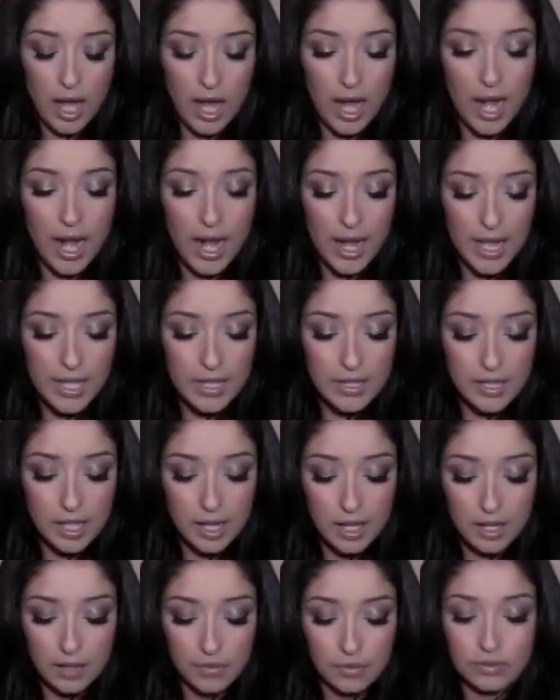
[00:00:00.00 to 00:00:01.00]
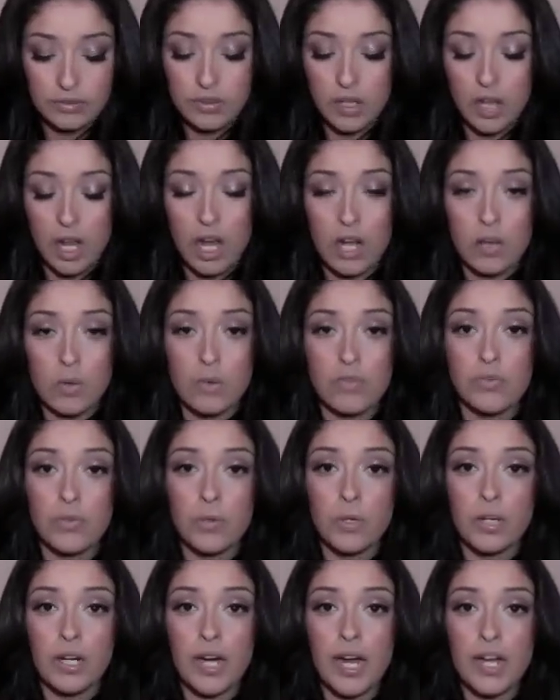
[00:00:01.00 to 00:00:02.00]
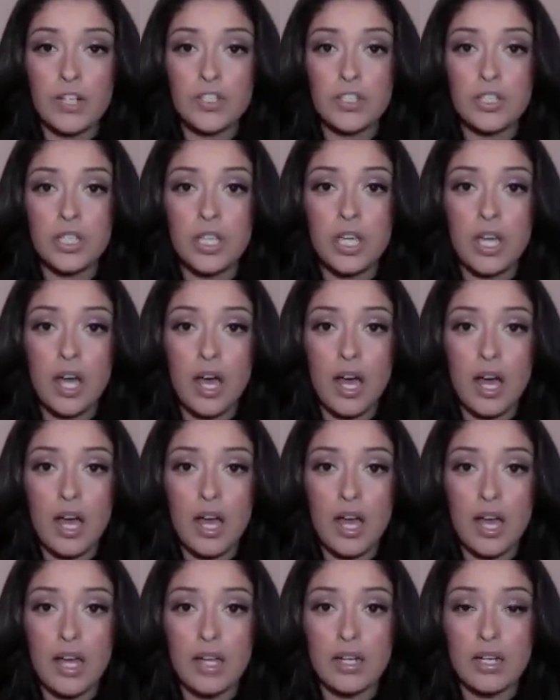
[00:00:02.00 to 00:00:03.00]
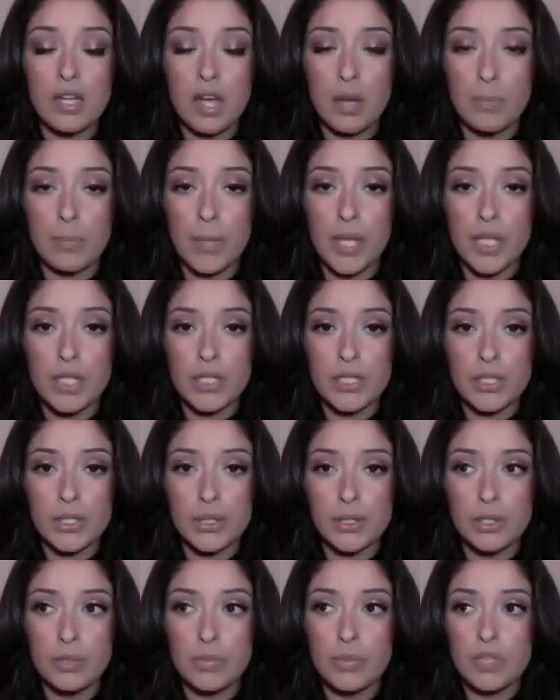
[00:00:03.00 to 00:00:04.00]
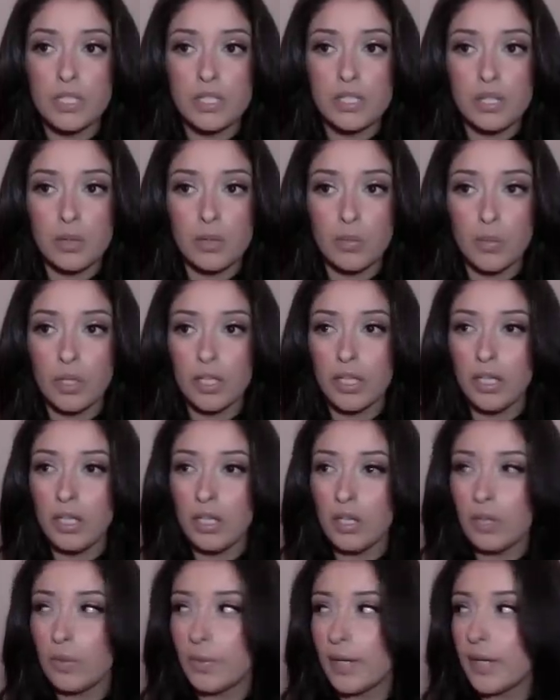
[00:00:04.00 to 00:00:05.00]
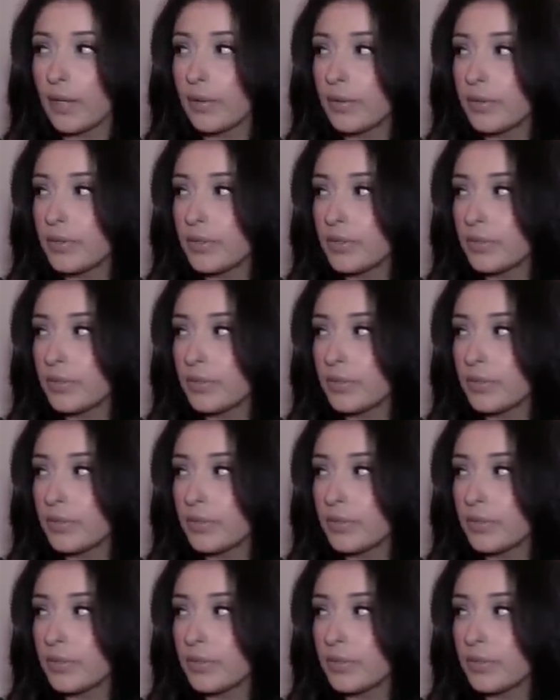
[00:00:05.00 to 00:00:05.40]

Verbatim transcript: I love Aquaphor. I actually had a big tube somewhere around